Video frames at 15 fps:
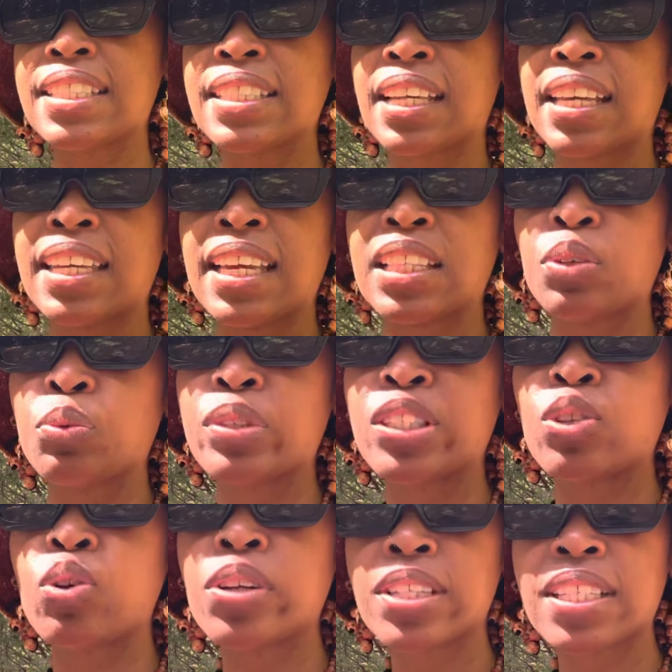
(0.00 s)
connecting with
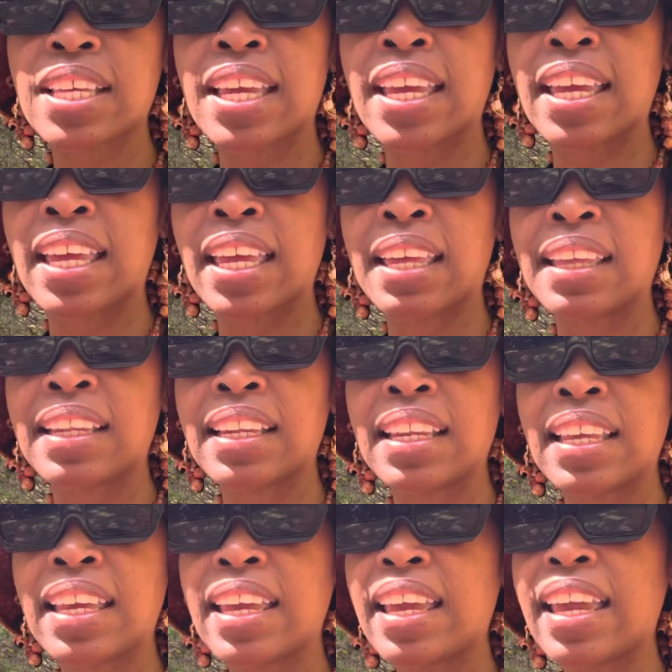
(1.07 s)
source, and
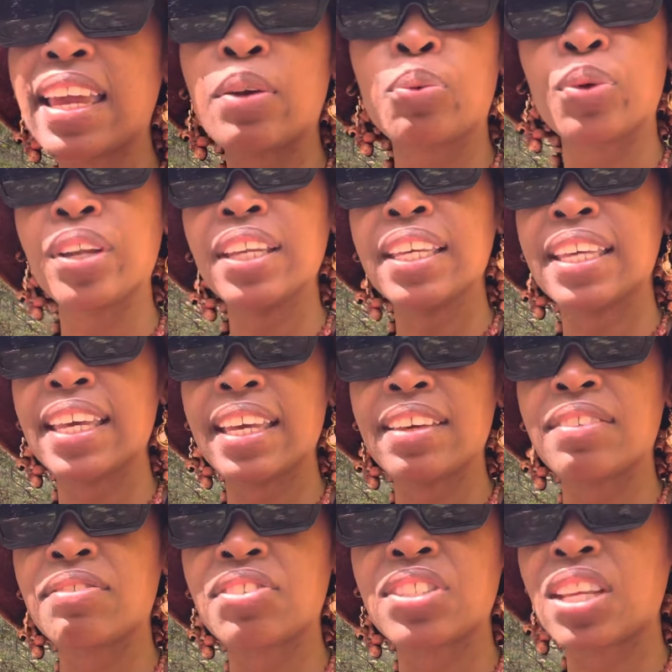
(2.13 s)
it really
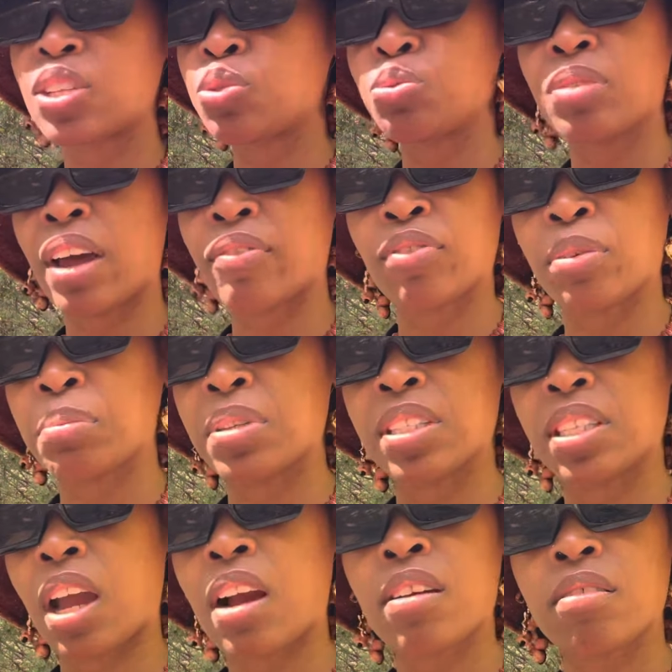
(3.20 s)
gives that you're not from this
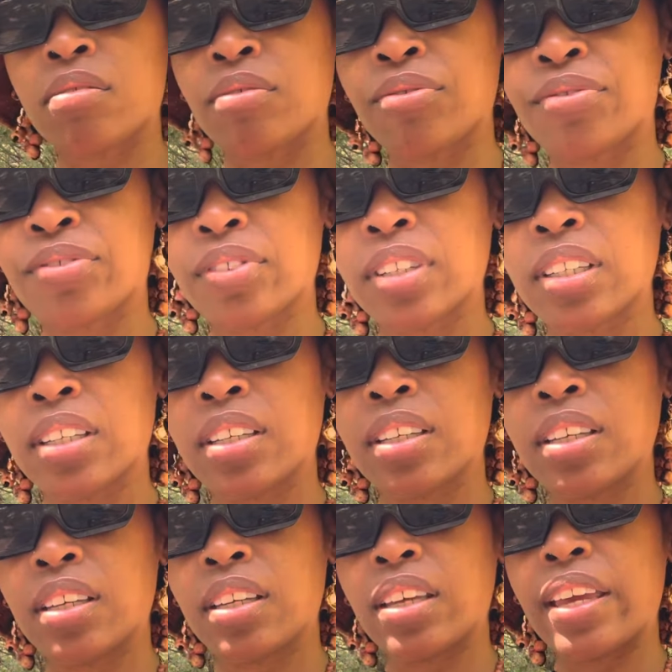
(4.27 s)
earth.
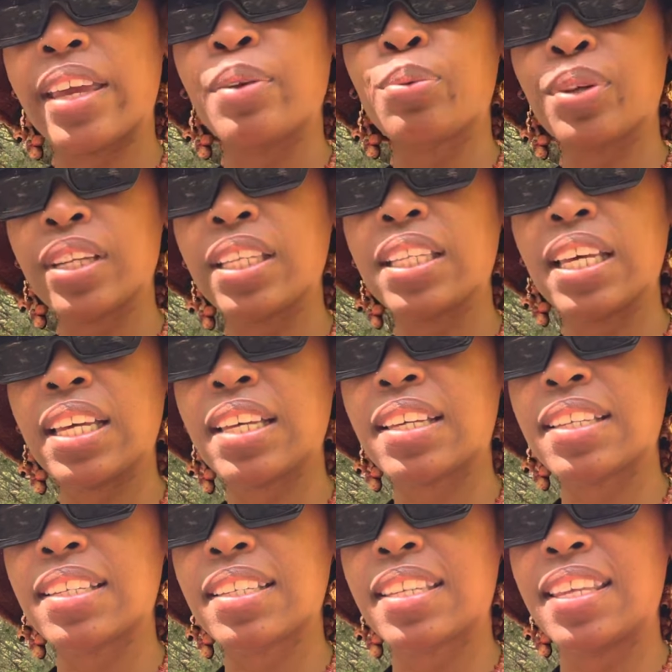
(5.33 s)
It really
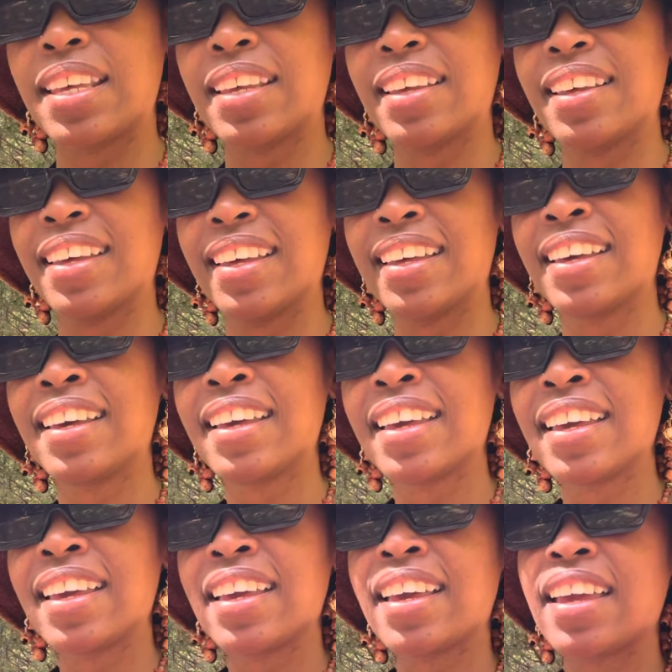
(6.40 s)
does.
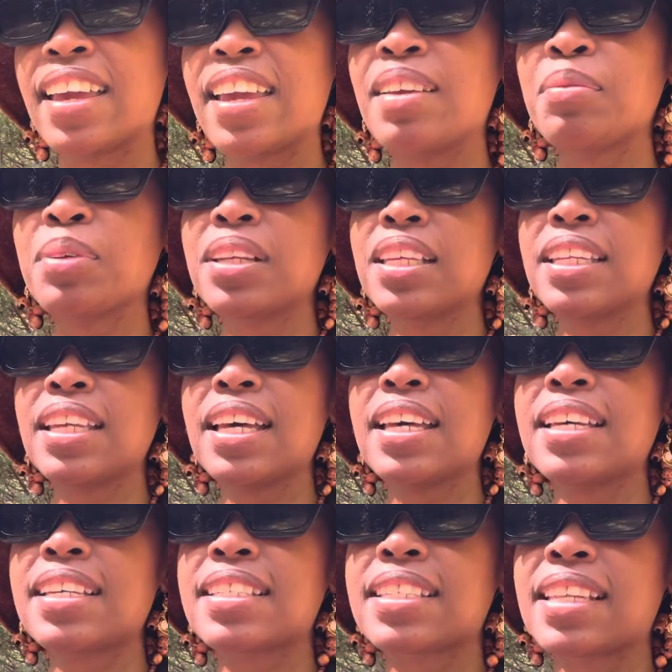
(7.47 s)
It really
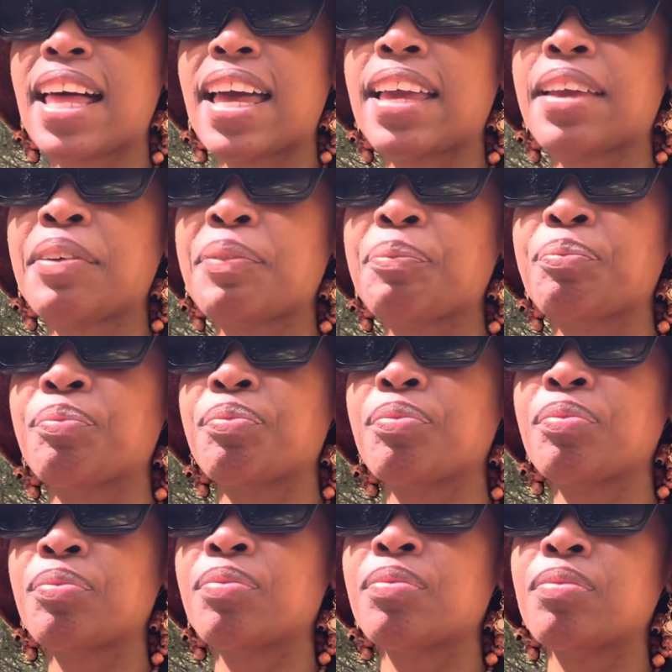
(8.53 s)
does. Like,
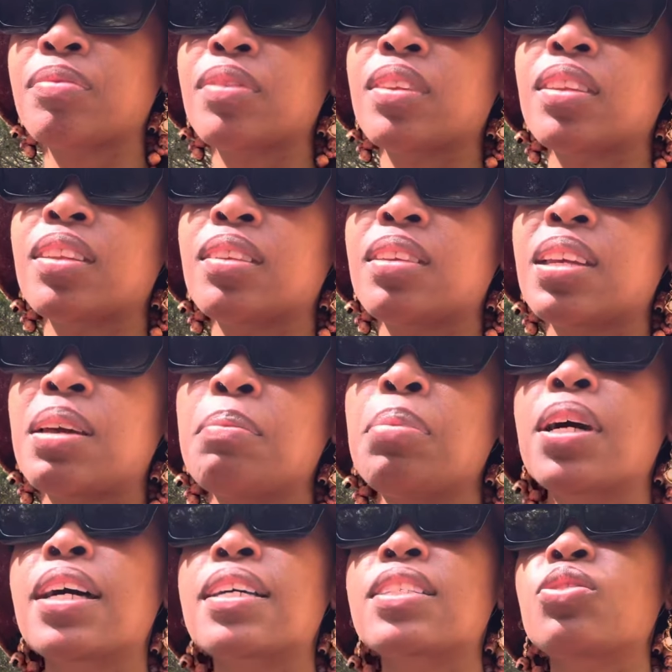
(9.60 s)

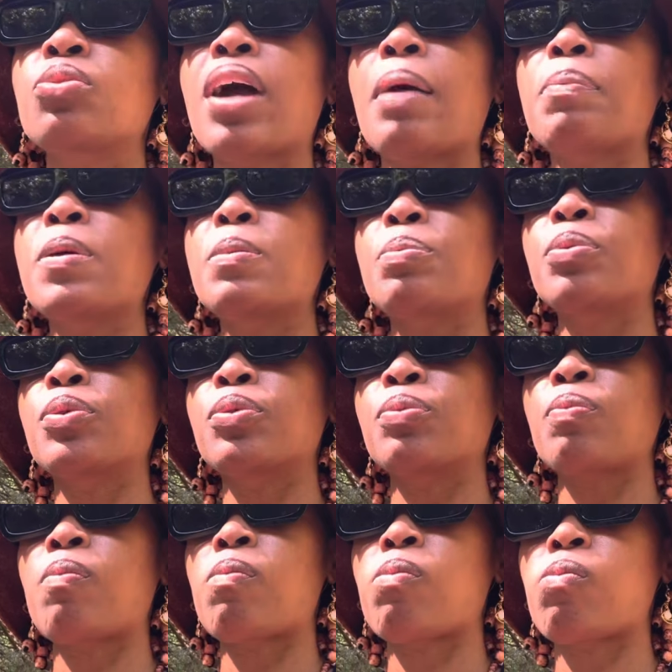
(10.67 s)
because you got people,
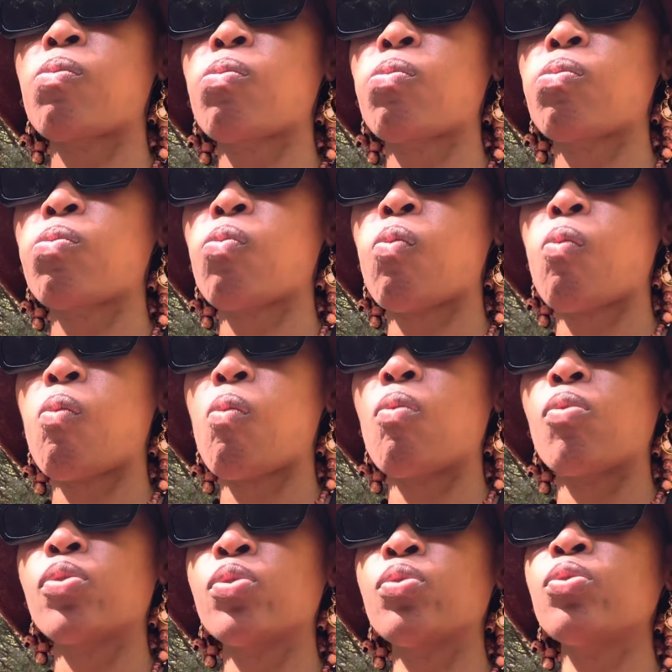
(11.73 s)

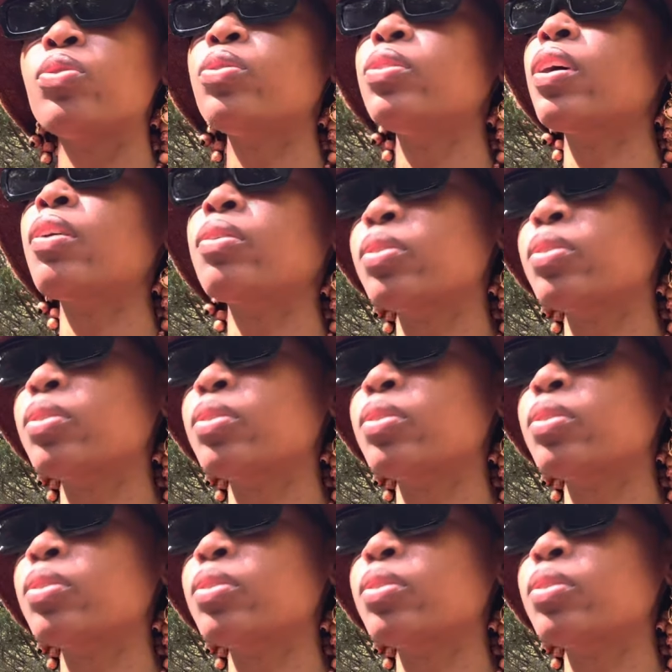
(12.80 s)
you know,